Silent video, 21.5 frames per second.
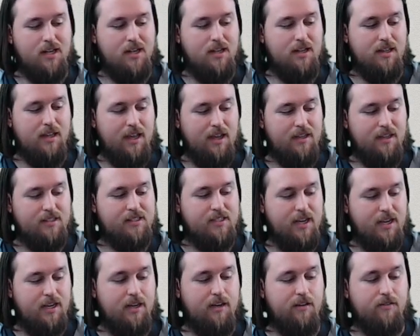They
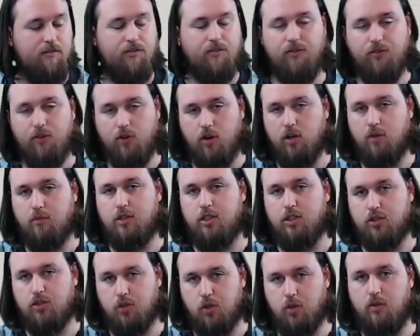stay in firm
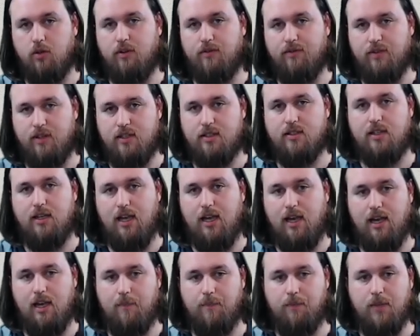control of this
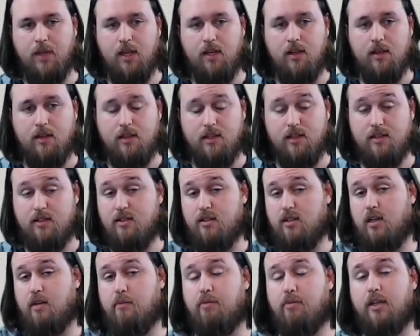game. This is a
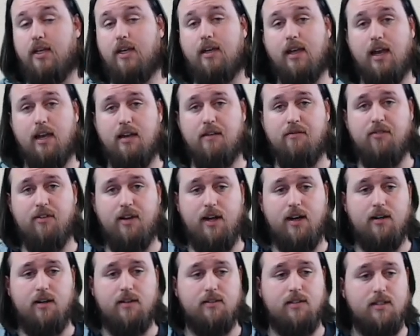complete game for
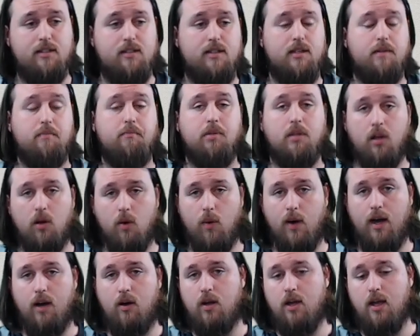Dallas. This is a
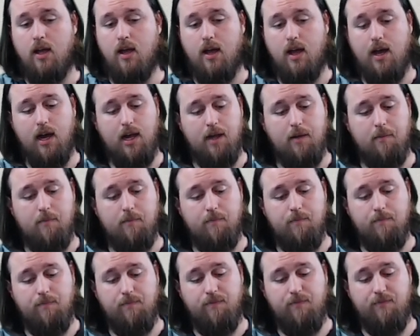blowout.
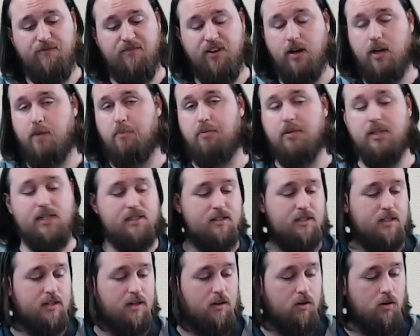I'm very pleased
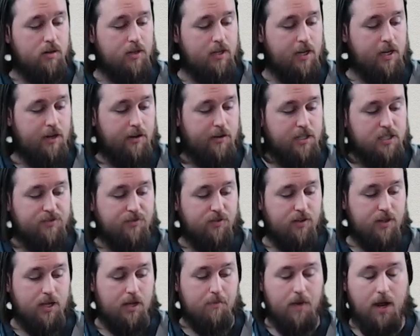in all the areas for
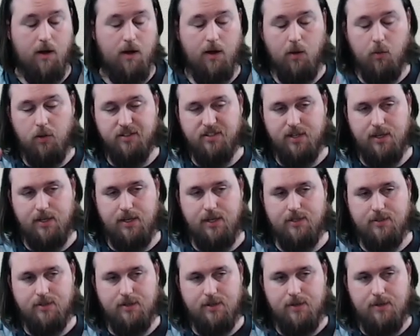them. Now, I will say
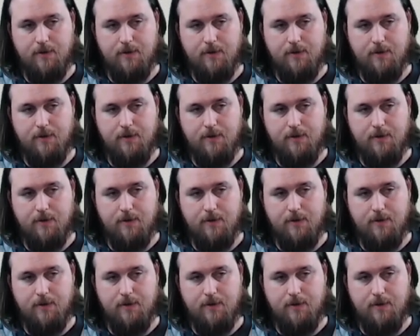this.